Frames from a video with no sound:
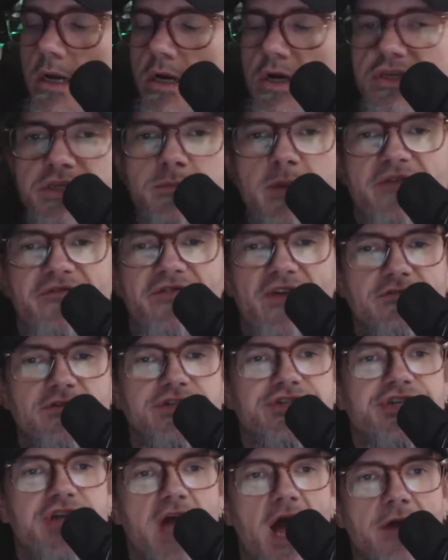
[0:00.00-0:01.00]
So my
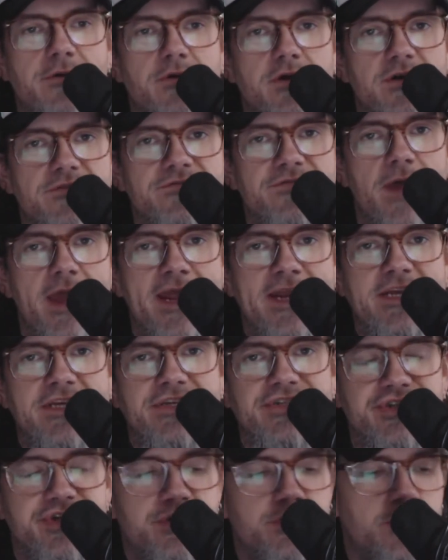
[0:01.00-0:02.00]
favorite genre of
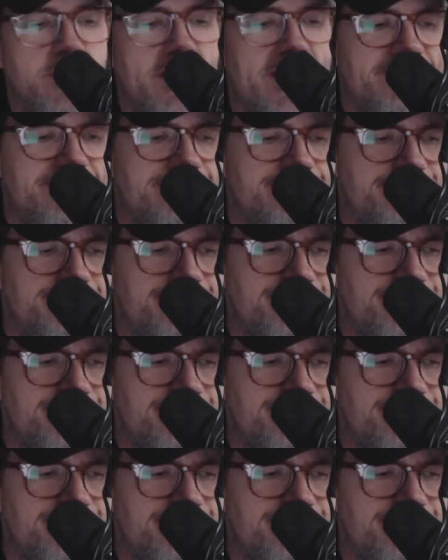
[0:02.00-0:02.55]
80s new wave.